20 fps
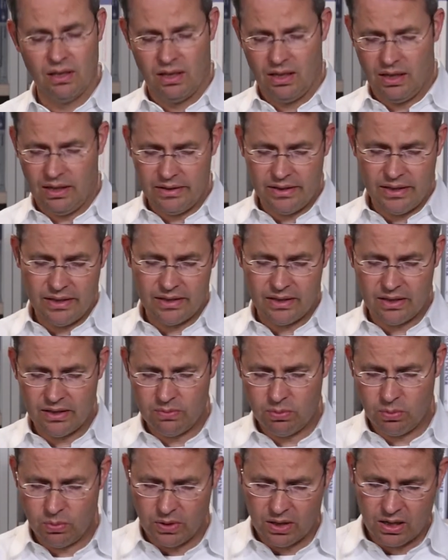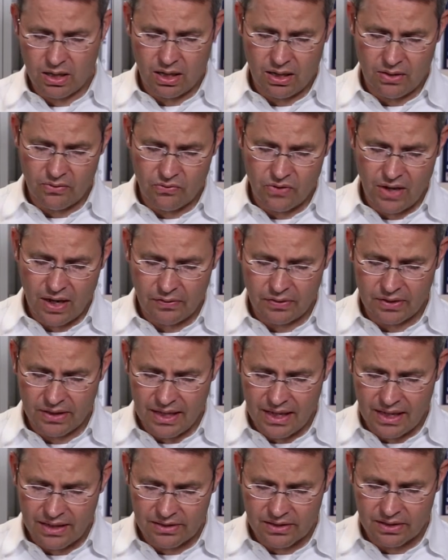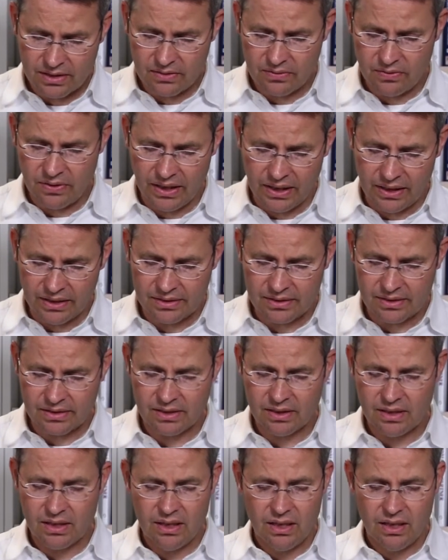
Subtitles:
And this is called the rough analysis phase.